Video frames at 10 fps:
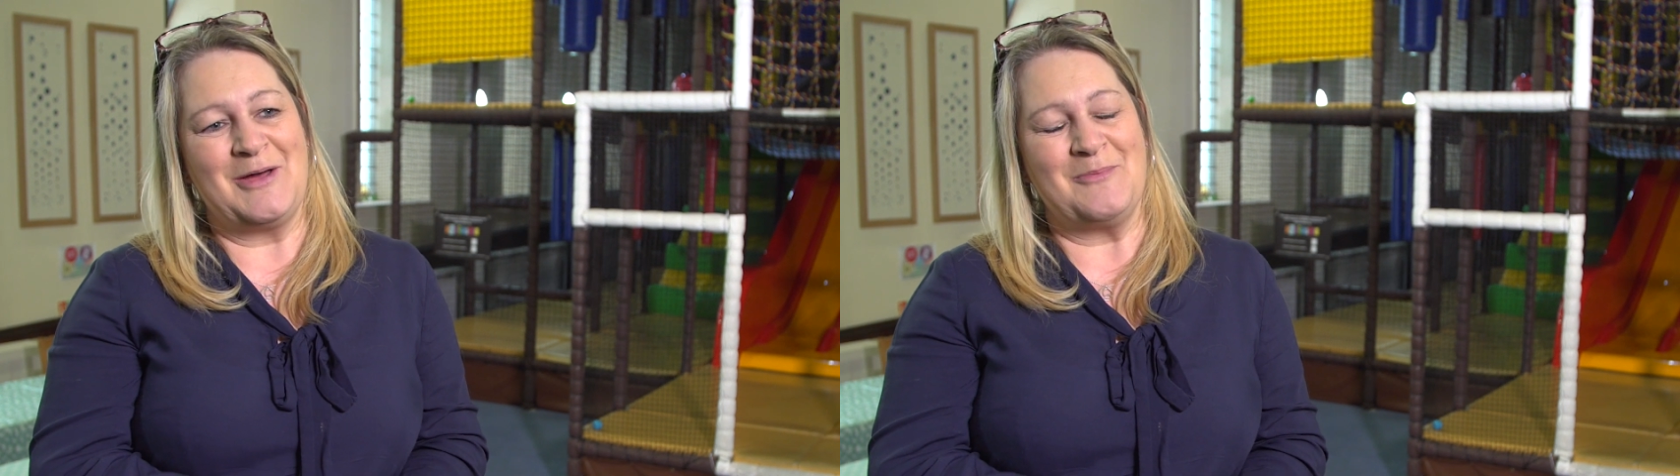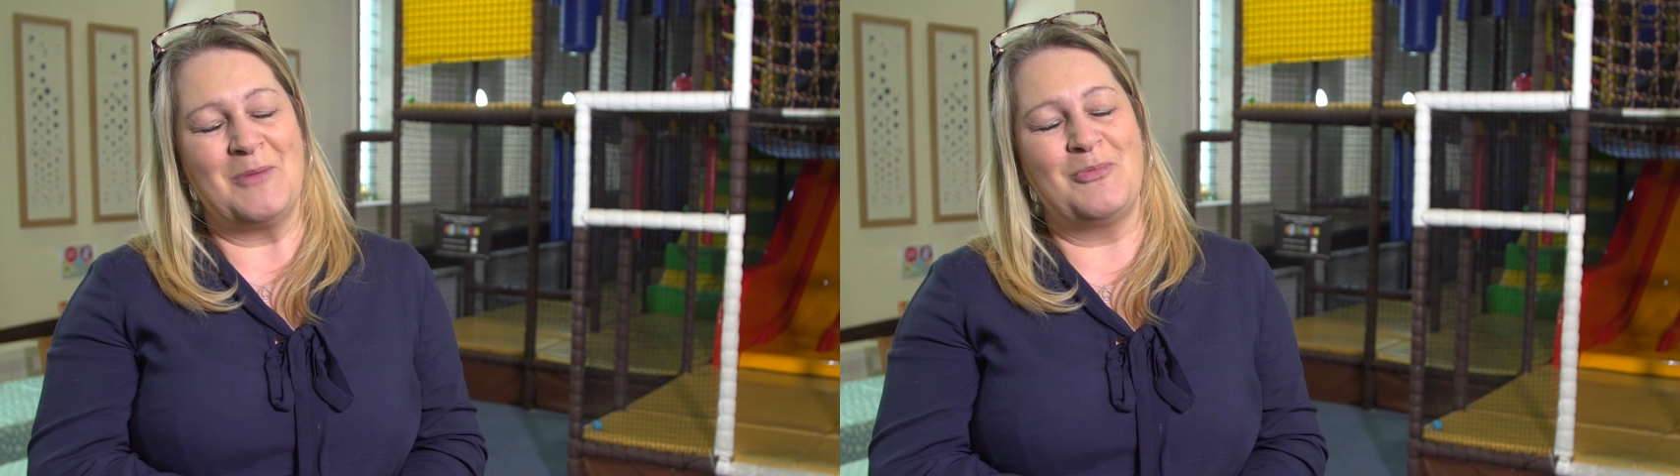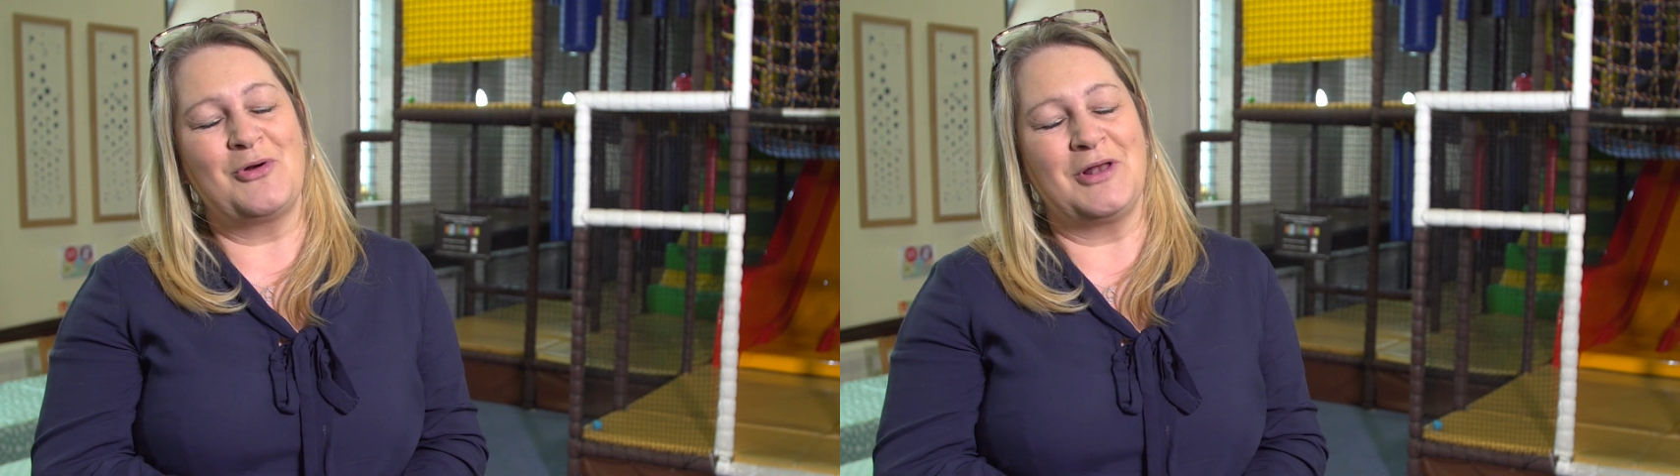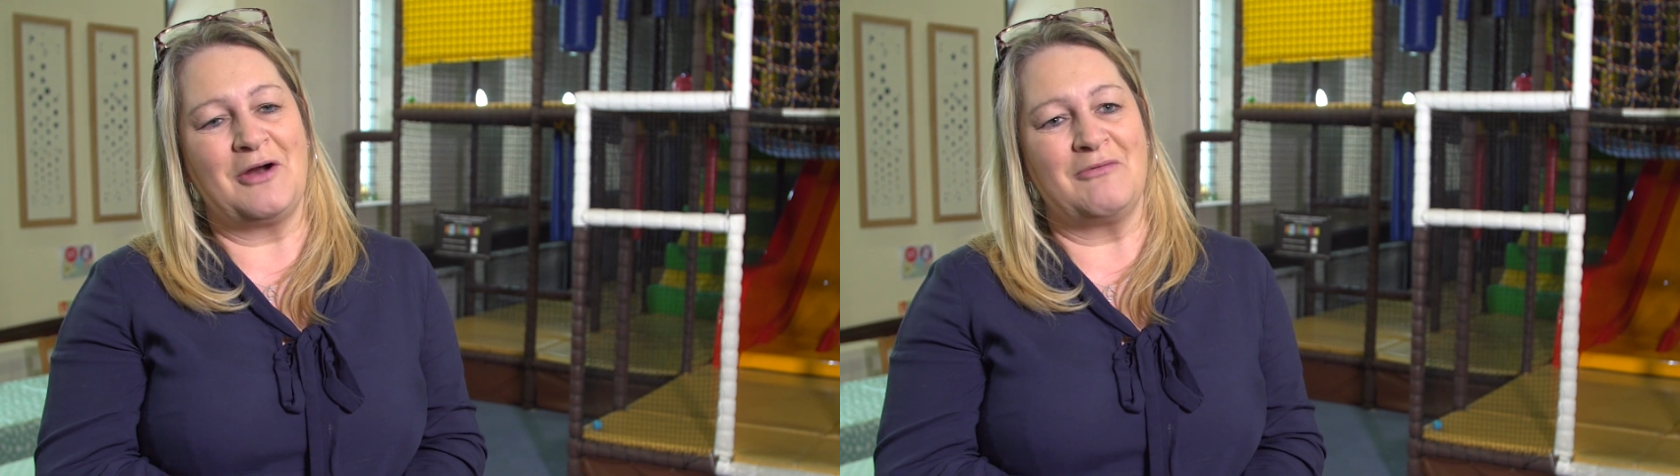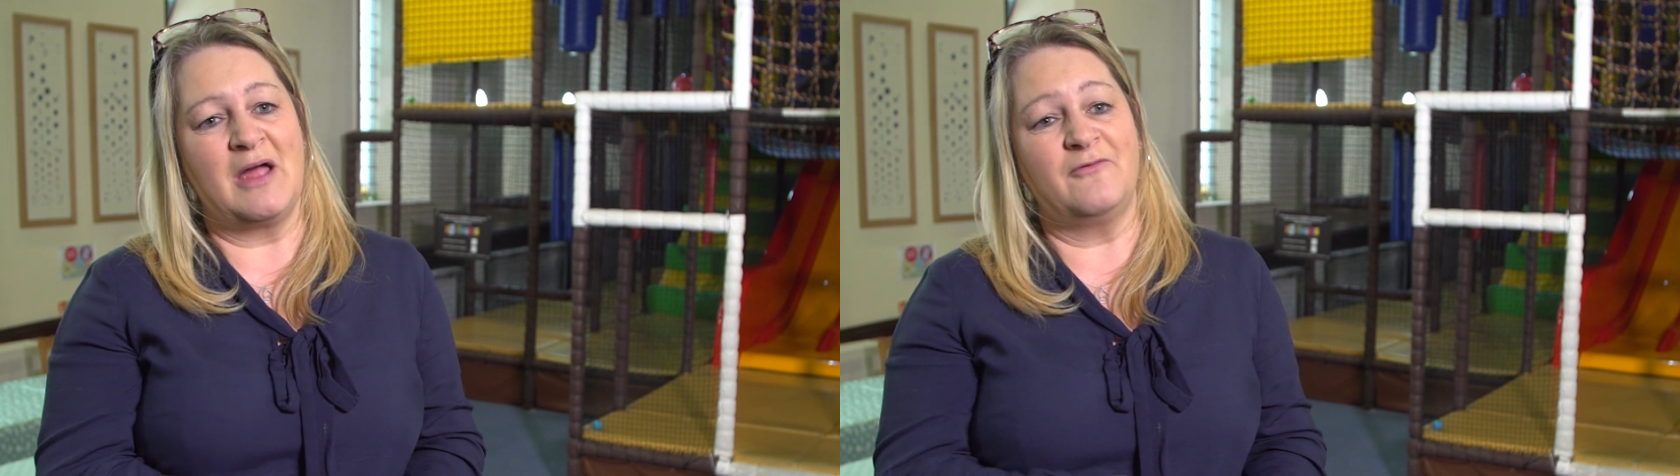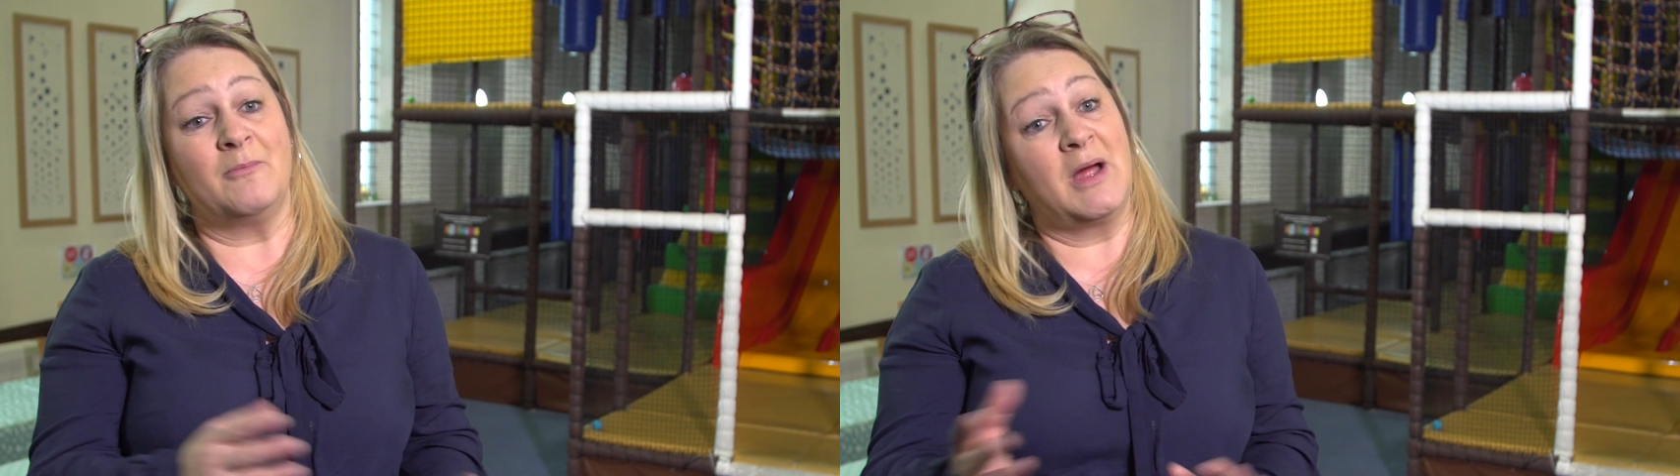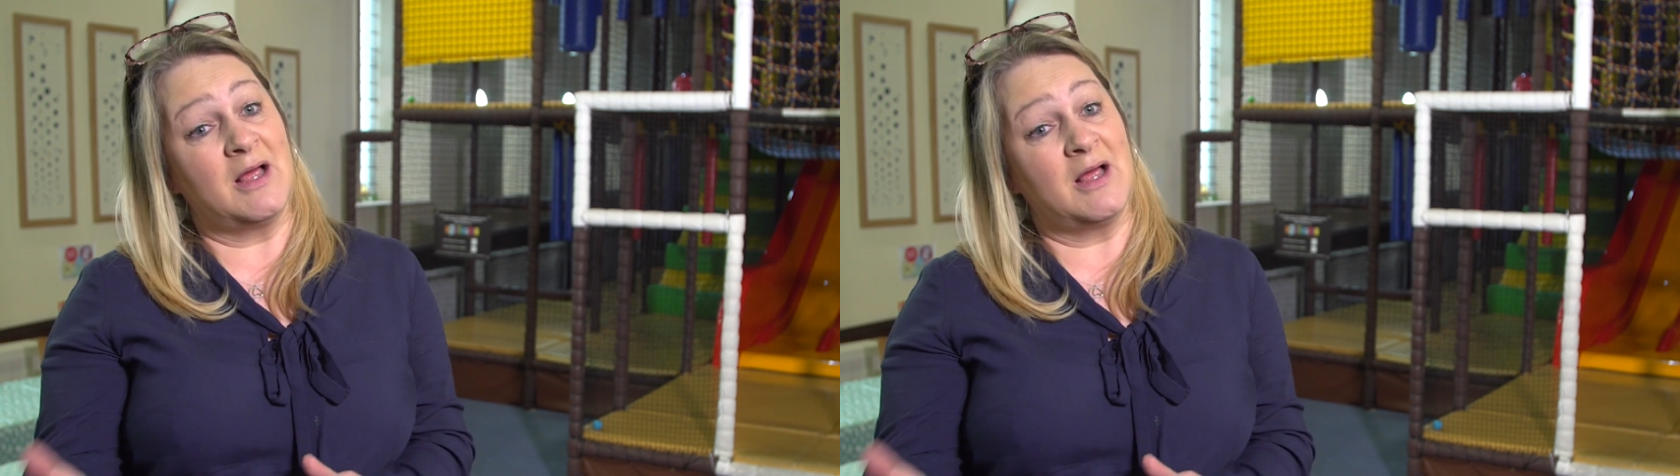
a booklet arrived from my